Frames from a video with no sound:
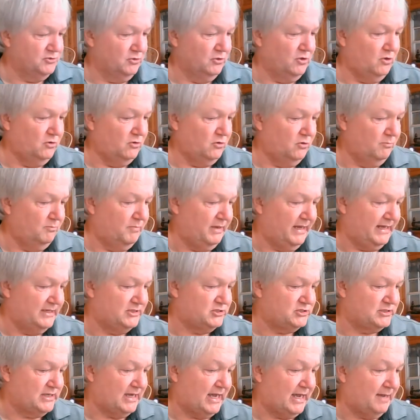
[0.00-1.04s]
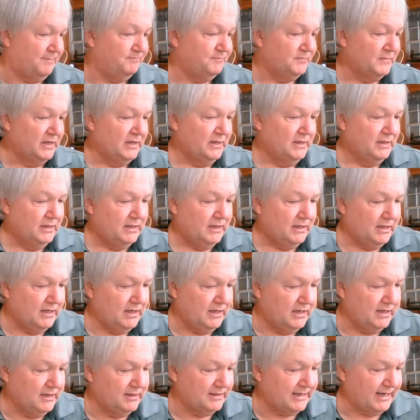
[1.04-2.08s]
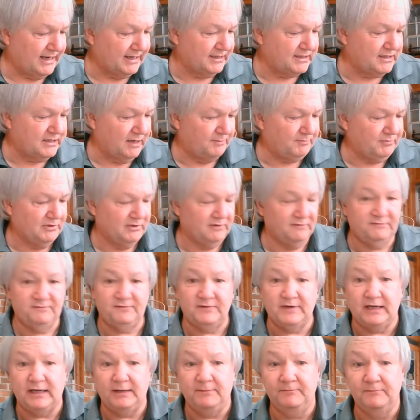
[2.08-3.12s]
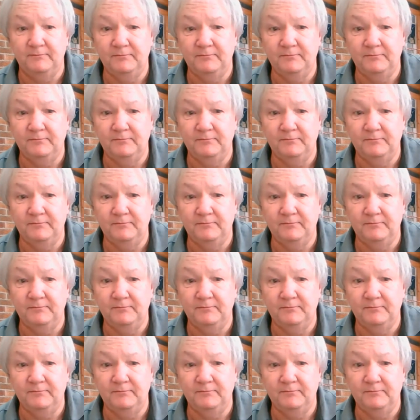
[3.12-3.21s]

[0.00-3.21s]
local bait shop. I got a couple of